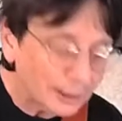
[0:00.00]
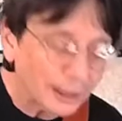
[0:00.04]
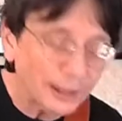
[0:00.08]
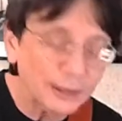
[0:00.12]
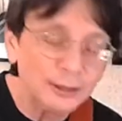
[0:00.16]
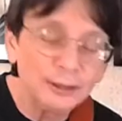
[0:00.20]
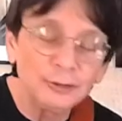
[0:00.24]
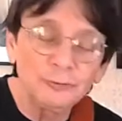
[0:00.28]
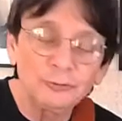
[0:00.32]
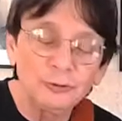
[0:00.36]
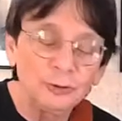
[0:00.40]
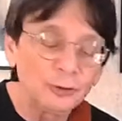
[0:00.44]

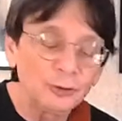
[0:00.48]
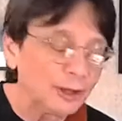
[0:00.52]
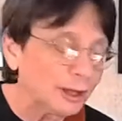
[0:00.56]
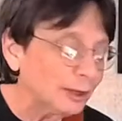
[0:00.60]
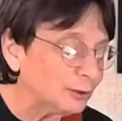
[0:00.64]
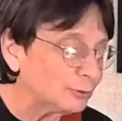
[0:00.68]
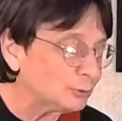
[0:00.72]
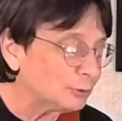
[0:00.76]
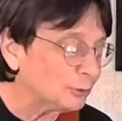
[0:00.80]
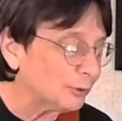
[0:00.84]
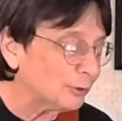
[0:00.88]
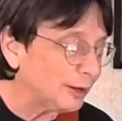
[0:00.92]
if you
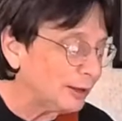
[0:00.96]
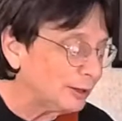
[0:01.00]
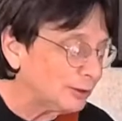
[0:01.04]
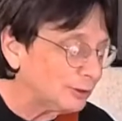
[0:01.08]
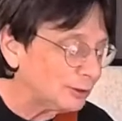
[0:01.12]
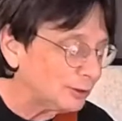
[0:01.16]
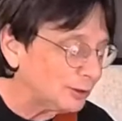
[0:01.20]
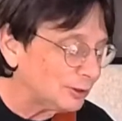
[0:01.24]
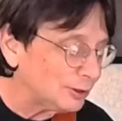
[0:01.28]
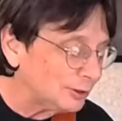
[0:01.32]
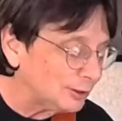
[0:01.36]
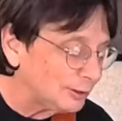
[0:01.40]
get
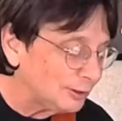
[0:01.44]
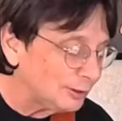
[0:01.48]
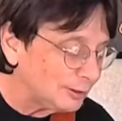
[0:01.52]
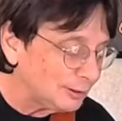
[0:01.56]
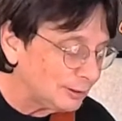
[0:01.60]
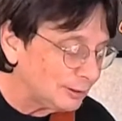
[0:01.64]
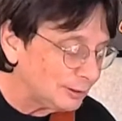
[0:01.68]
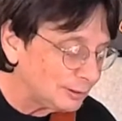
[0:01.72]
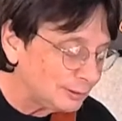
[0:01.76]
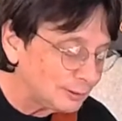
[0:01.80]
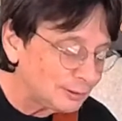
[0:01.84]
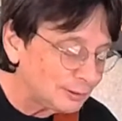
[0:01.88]
cranky,
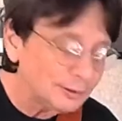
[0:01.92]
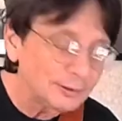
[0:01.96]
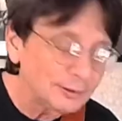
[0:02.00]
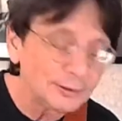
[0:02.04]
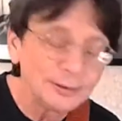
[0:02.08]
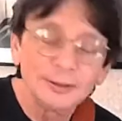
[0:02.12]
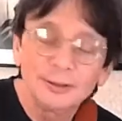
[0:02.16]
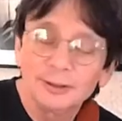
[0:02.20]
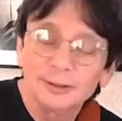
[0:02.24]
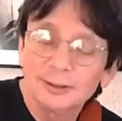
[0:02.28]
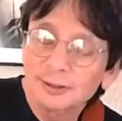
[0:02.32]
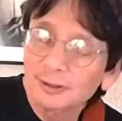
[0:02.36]

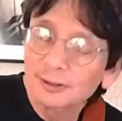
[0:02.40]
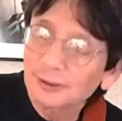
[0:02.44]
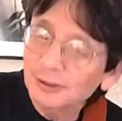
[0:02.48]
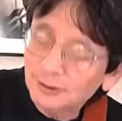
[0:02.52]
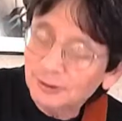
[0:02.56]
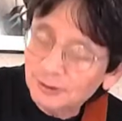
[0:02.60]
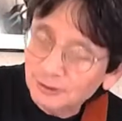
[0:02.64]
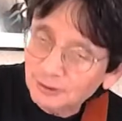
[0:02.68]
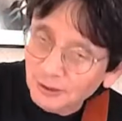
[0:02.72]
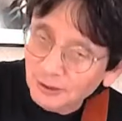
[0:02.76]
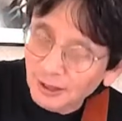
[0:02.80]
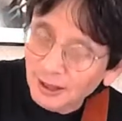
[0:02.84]

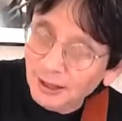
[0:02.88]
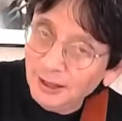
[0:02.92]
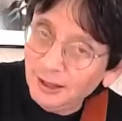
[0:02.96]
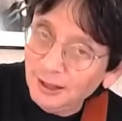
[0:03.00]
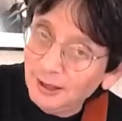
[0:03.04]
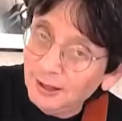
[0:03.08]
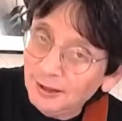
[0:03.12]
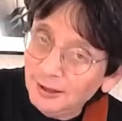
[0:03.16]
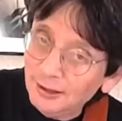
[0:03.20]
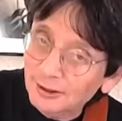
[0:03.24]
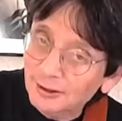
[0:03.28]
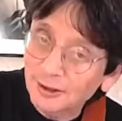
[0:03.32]

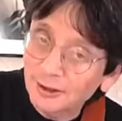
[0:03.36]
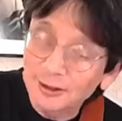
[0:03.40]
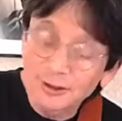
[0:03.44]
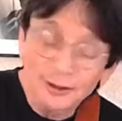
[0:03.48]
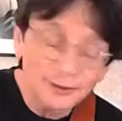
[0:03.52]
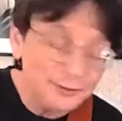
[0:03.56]
take a